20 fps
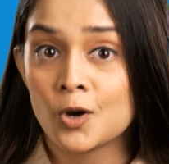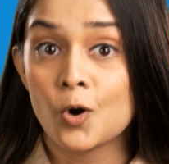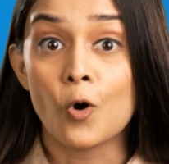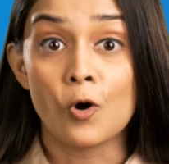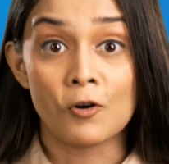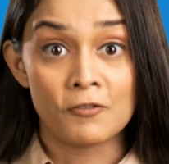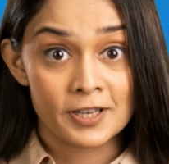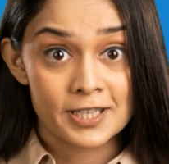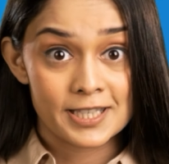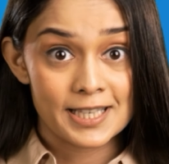
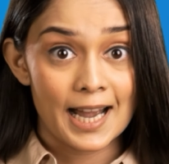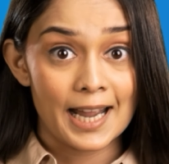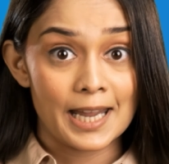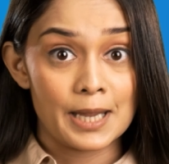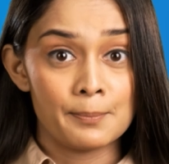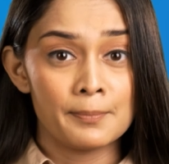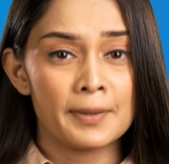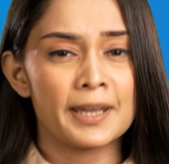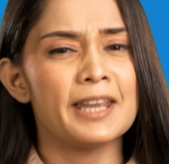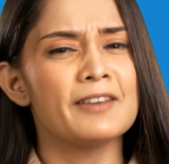Over
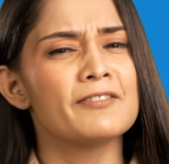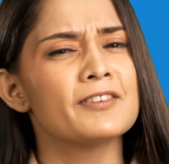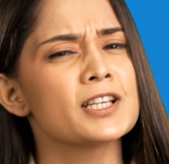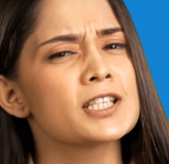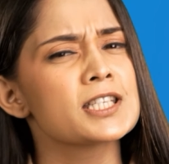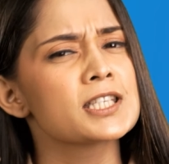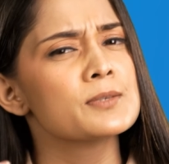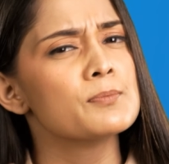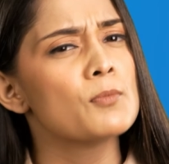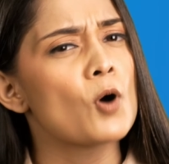time, even
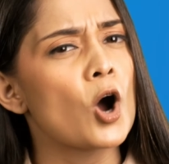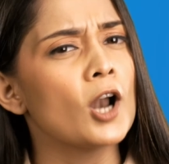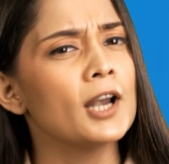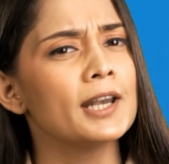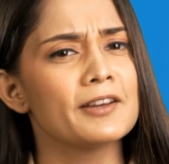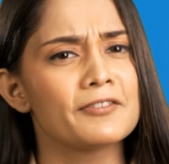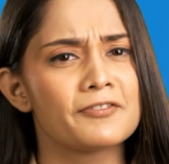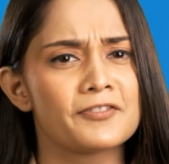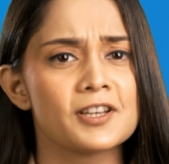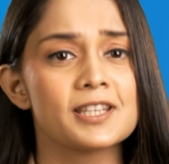a
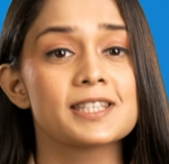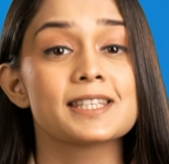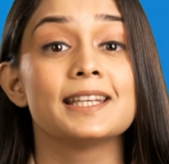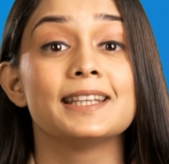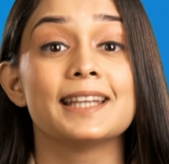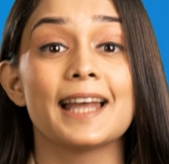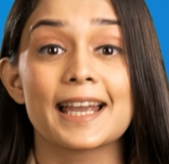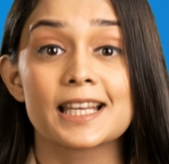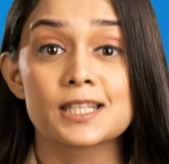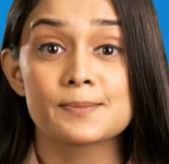small difference
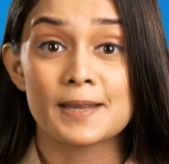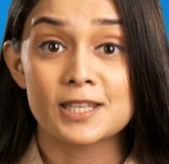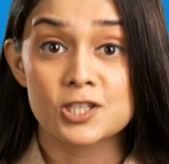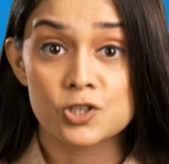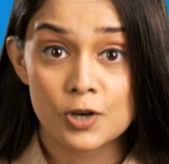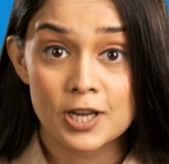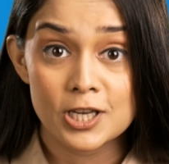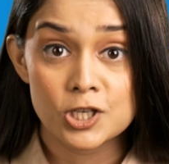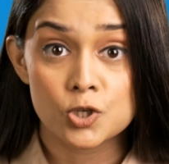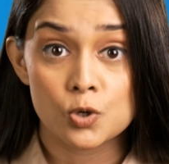in the
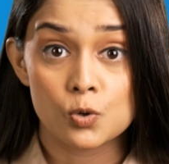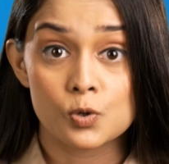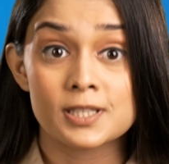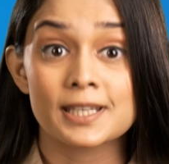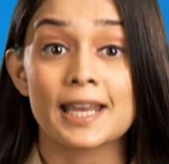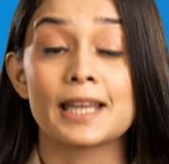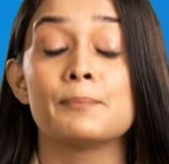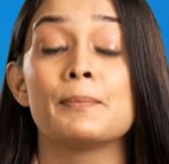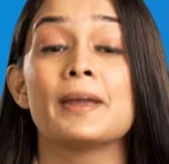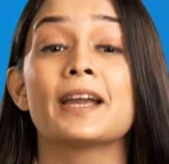expense
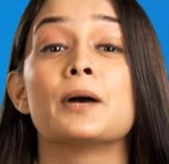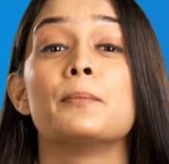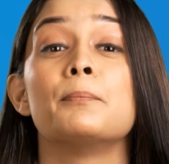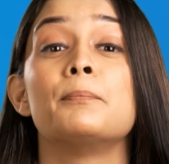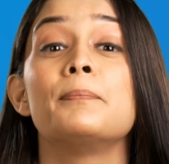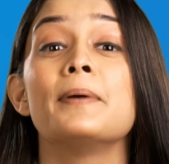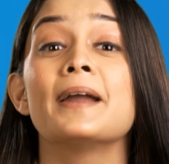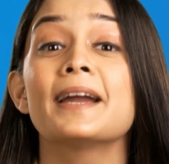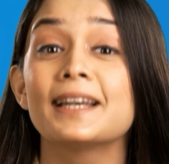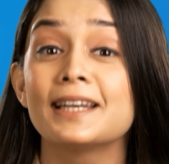ratios can make a
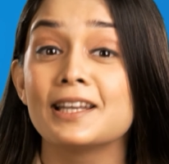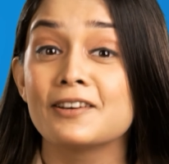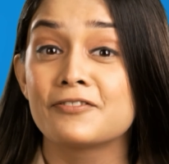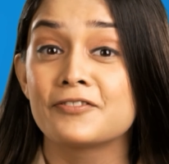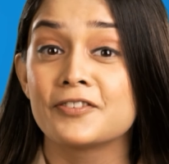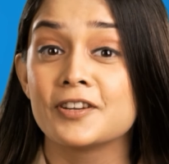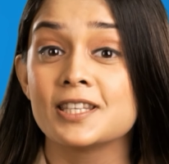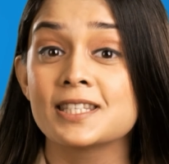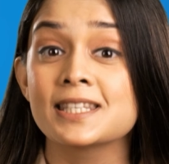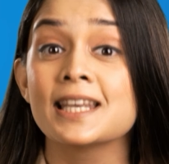big
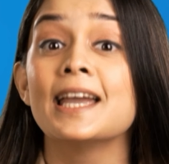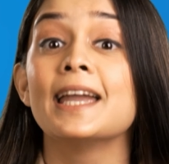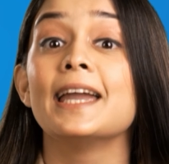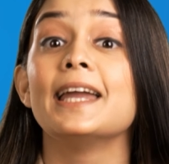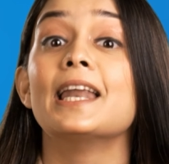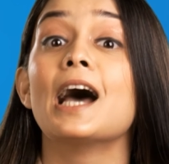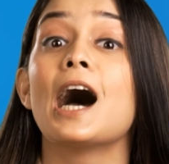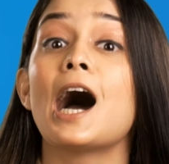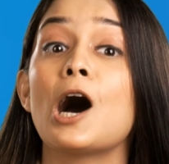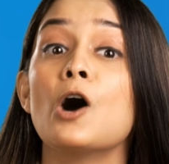difference
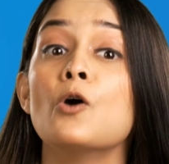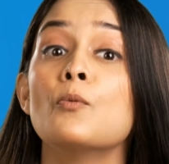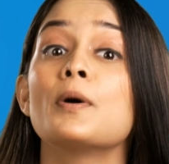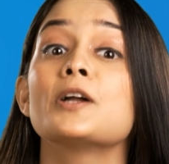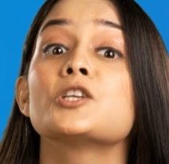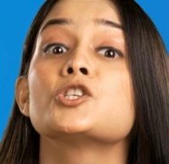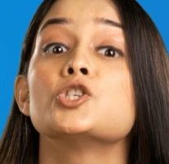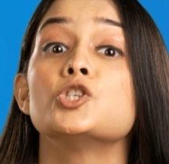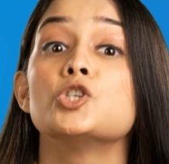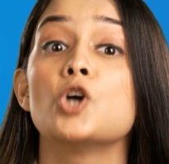in how
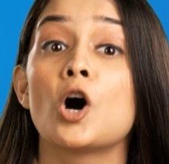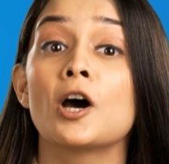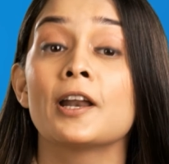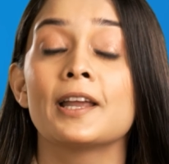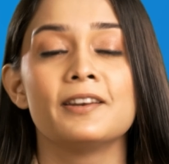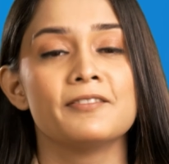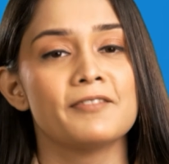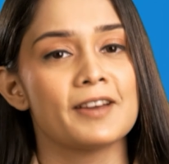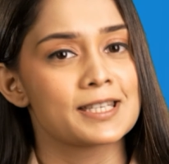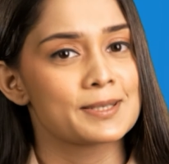much your
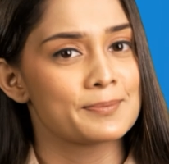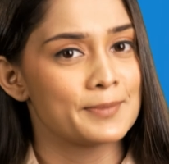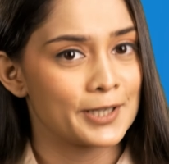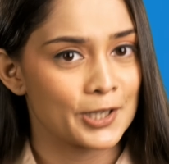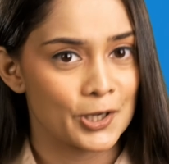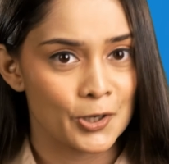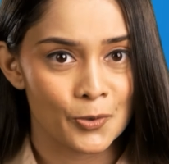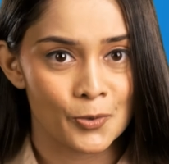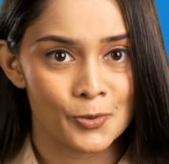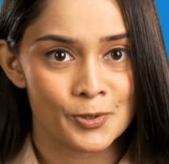
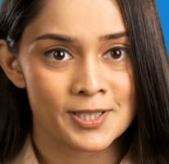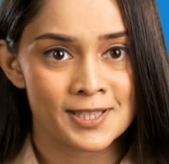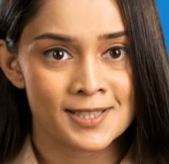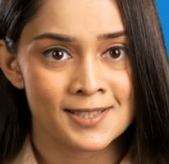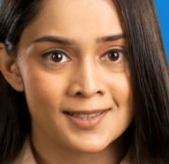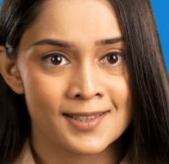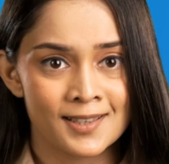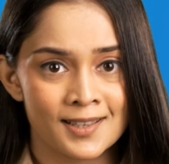investment grows.